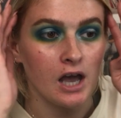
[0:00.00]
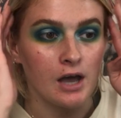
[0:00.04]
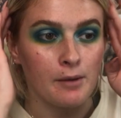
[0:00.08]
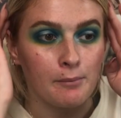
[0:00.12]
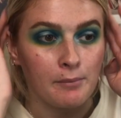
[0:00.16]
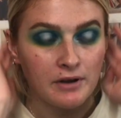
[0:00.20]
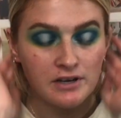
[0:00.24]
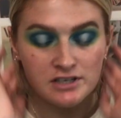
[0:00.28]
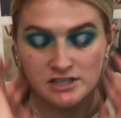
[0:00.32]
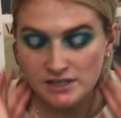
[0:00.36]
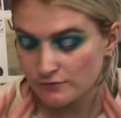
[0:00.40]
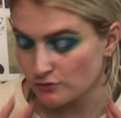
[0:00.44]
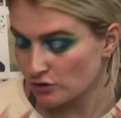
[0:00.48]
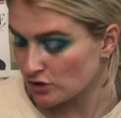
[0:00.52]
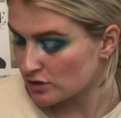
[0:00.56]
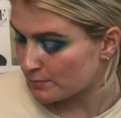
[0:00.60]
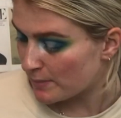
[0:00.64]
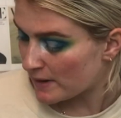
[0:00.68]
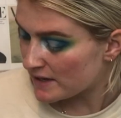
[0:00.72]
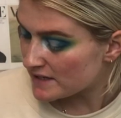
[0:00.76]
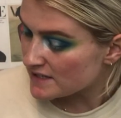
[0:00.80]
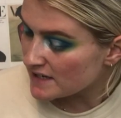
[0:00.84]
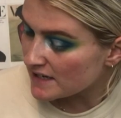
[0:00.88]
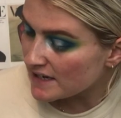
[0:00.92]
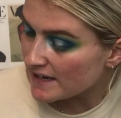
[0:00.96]
um, because I've just
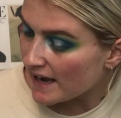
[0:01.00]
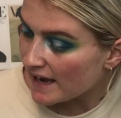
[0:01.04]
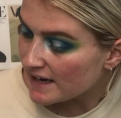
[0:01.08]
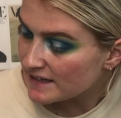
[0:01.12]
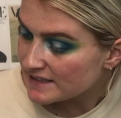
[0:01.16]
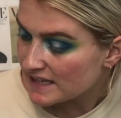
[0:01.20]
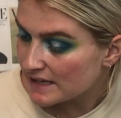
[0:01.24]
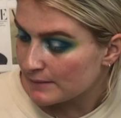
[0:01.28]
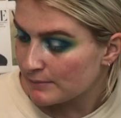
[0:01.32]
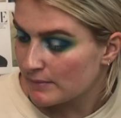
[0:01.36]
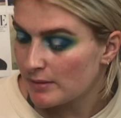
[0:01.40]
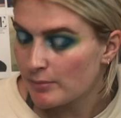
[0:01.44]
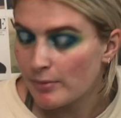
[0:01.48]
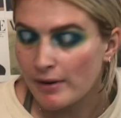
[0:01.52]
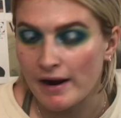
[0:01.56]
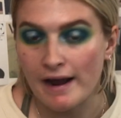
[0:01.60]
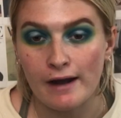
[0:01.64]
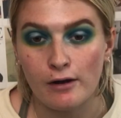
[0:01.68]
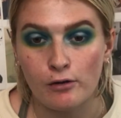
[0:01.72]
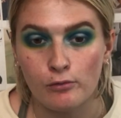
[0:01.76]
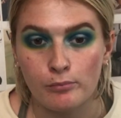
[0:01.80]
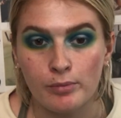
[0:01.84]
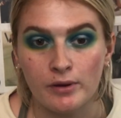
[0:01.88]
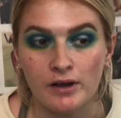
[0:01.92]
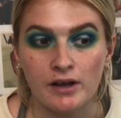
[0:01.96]
basically had Gimme
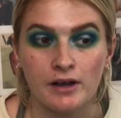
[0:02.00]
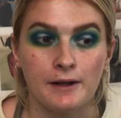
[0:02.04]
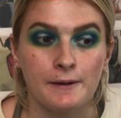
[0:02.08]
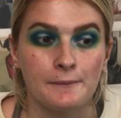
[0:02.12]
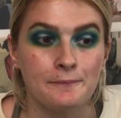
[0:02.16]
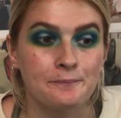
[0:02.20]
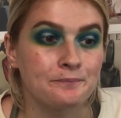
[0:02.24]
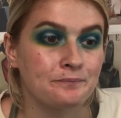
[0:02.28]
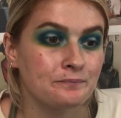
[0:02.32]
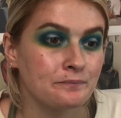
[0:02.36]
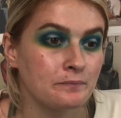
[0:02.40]
Brow, but